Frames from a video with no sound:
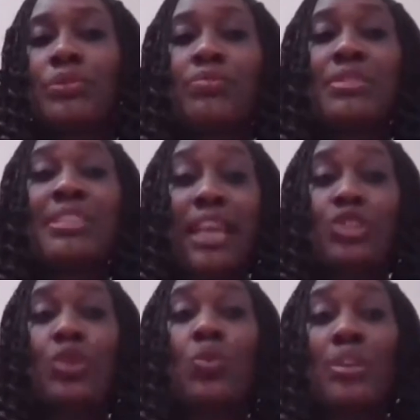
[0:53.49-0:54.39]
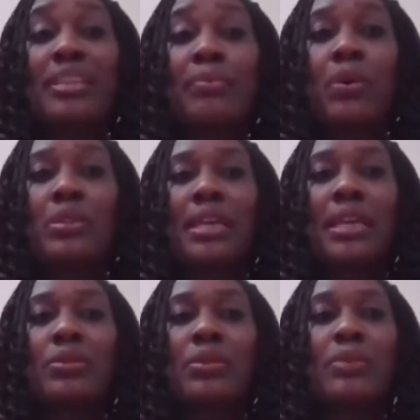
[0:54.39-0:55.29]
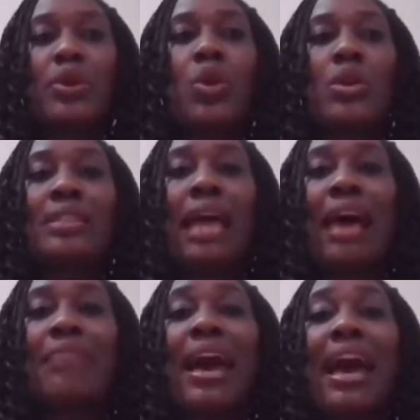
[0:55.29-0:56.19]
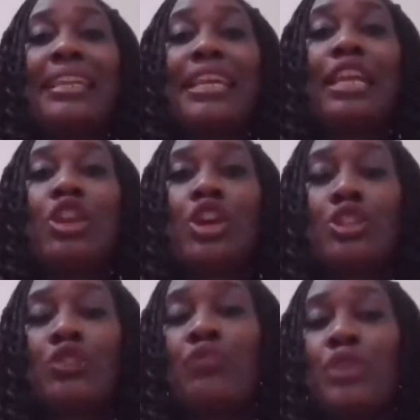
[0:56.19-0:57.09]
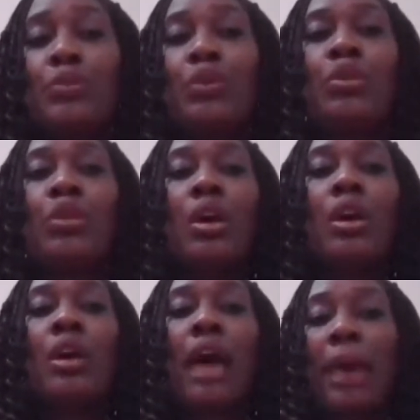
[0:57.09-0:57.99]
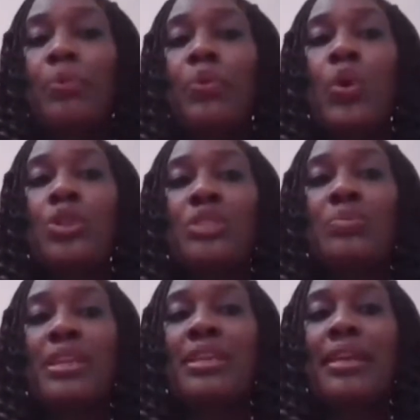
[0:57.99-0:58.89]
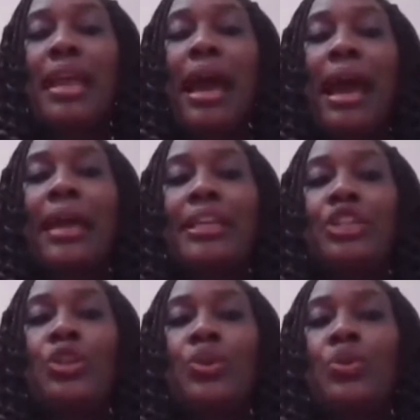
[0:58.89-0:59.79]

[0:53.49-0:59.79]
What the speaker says: session was important was because I've had a lot of people approach me and